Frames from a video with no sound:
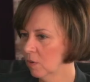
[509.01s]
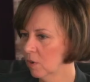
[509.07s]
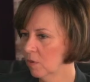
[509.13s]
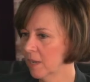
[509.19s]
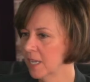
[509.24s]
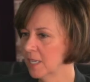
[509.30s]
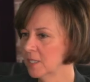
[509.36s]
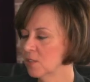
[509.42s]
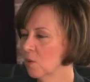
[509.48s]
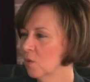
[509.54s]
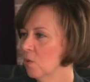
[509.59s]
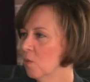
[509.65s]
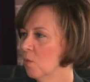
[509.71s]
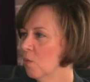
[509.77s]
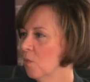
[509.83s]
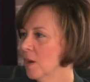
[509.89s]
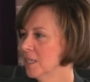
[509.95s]
Okay, so
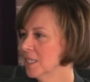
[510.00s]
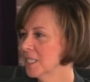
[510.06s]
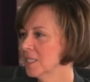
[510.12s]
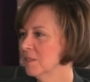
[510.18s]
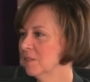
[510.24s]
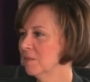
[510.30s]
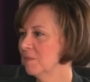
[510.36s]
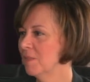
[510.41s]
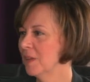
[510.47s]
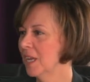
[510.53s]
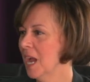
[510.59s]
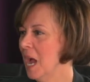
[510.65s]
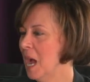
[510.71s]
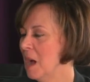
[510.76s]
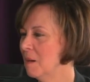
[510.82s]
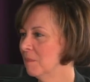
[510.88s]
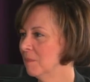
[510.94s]
one doesn't
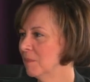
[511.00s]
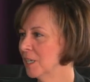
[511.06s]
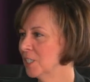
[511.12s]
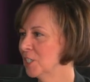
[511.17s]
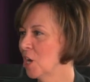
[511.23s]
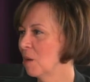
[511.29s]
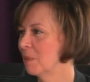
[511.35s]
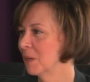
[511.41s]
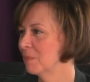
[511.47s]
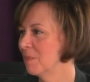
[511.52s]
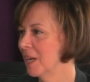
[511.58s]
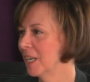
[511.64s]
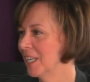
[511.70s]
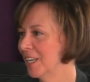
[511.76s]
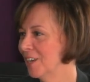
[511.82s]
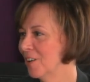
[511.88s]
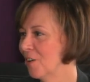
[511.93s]
become Atomic
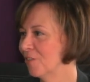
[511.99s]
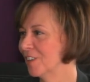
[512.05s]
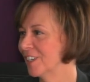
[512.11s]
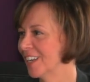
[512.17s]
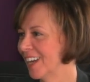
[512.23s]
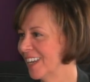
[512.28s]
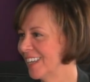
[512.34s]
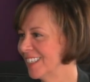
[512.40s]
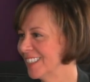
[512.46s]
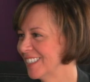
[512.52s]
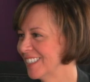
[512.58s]
Betty overnight.